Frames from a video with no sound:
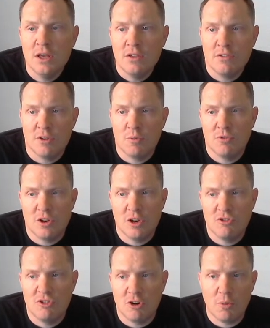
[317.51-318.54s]
Simpson, a
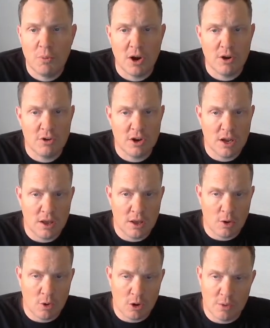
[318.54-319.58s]
general partner at
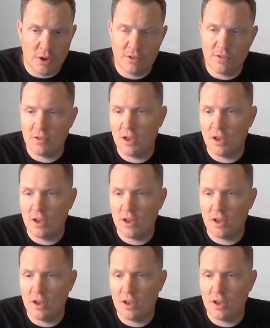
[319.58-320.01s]
Horowitz,